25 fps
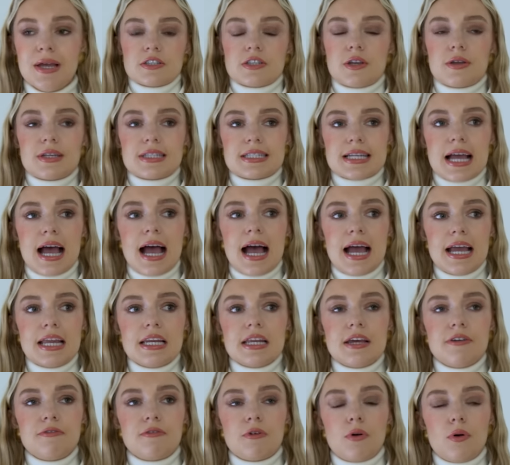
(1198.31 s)
So it's kind
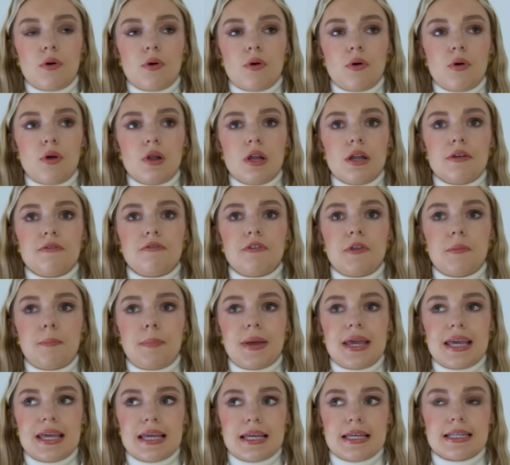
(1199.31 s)
of all of the
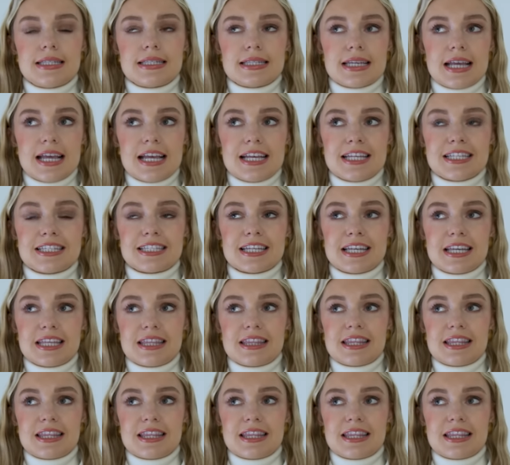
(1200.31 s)
pieces